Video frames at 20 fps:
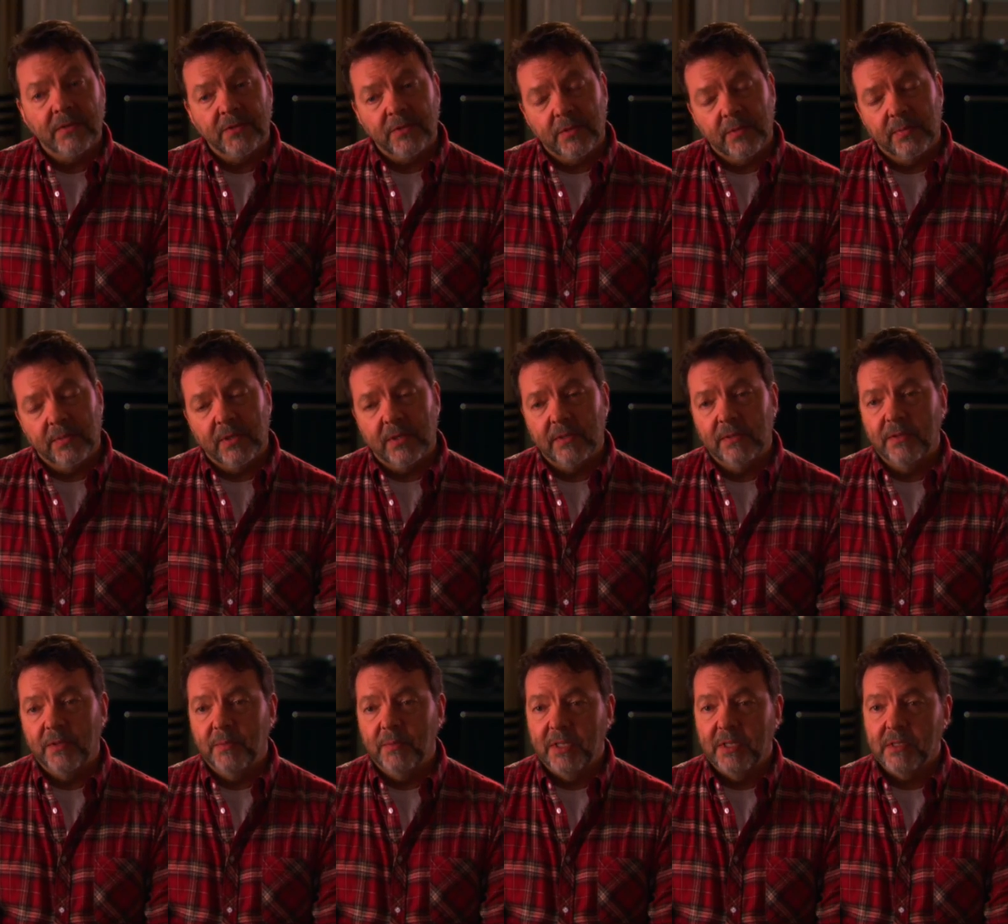on True Blood,
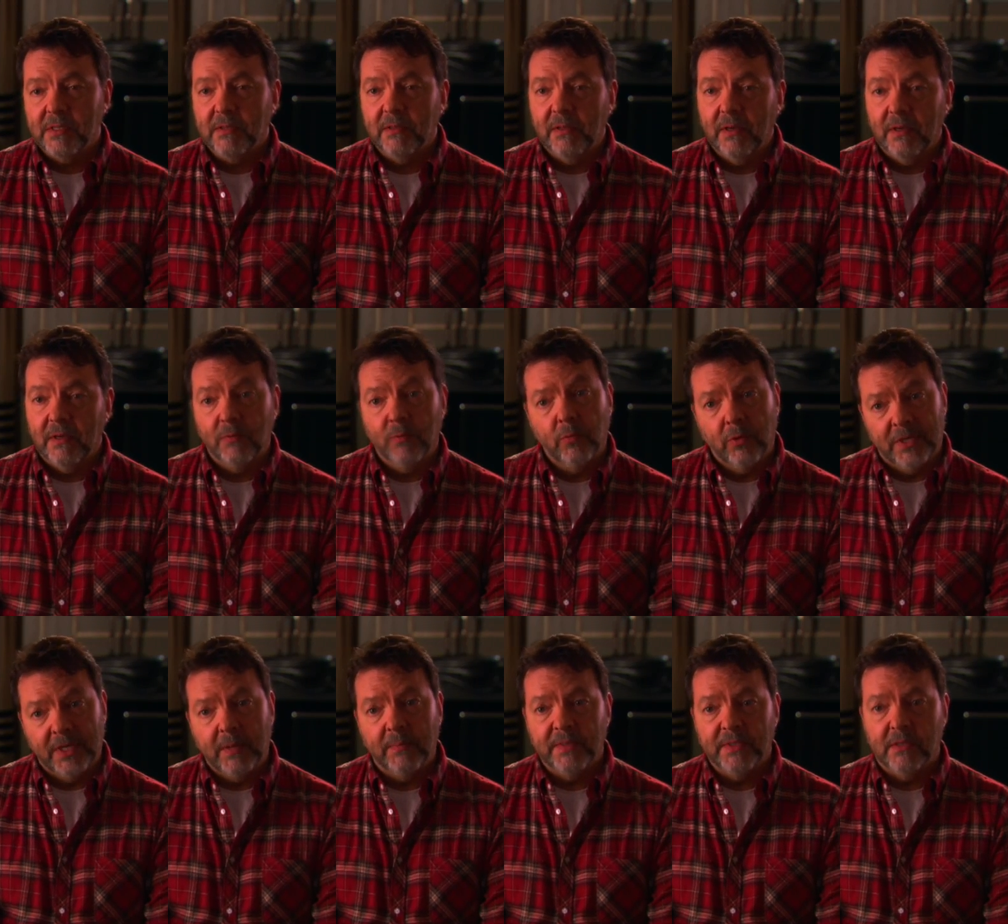you basically get
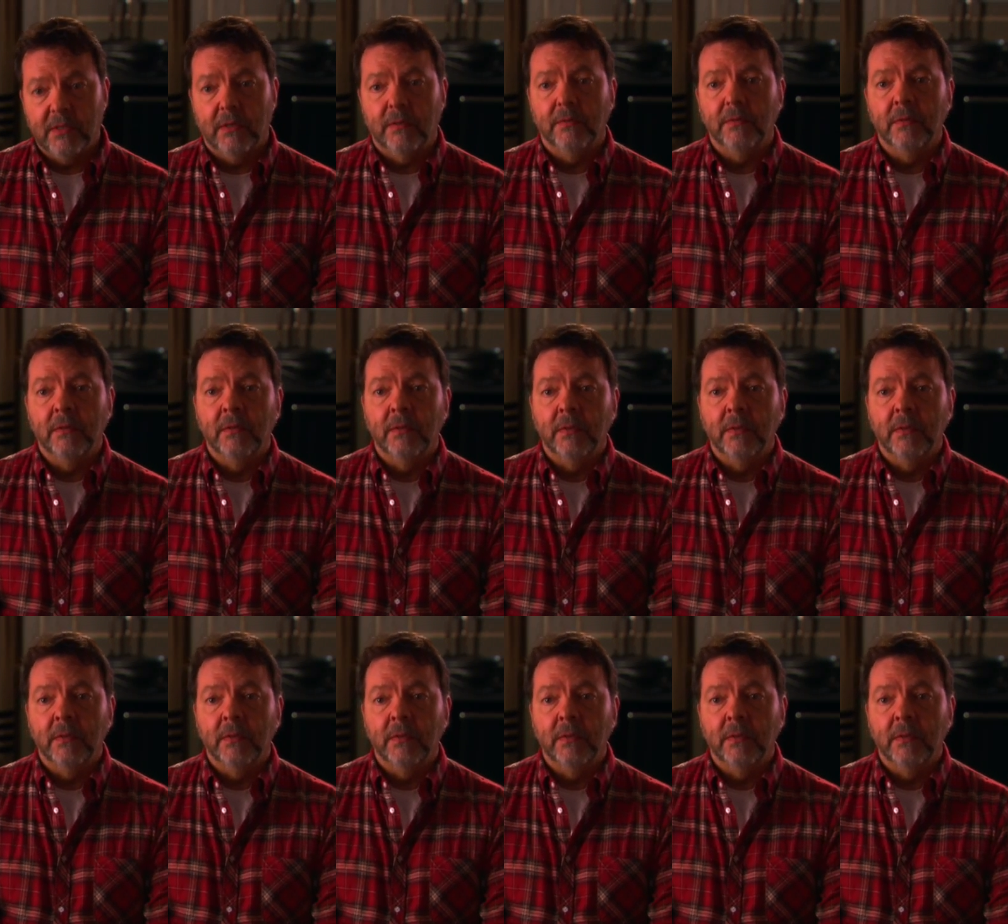one episode